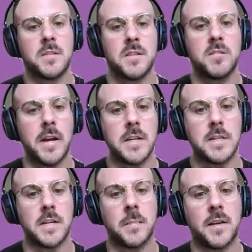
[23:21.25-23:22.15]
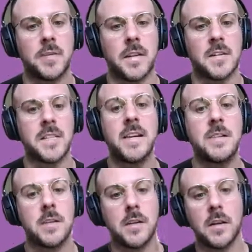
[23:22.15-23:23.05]
advice about the
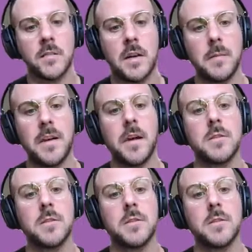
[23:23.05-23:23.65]
intensity of ABA?